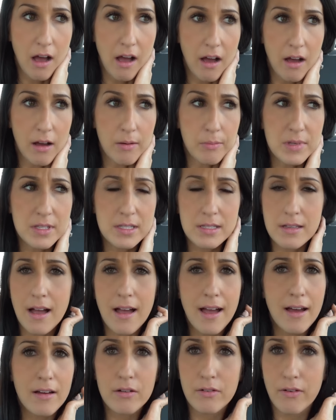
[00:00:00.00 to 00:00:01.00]
it's
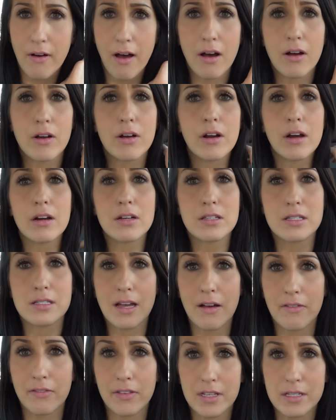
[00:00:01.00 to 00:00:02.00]
not out of hunger, it's
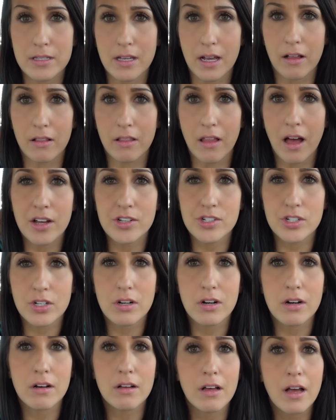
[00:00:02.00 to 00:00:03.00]
definitely
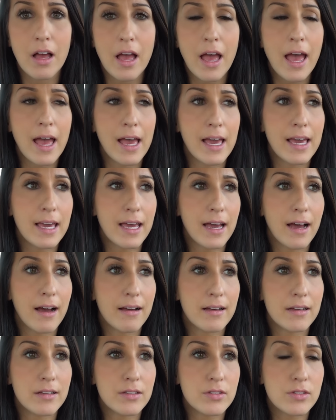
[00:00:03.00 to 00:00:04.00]
psychological,
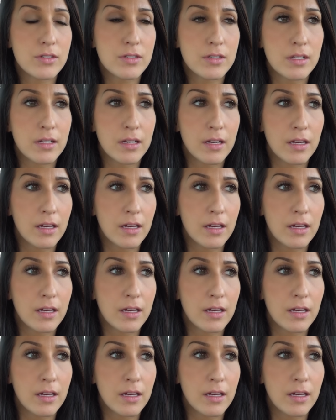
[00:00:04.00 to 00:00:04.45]
and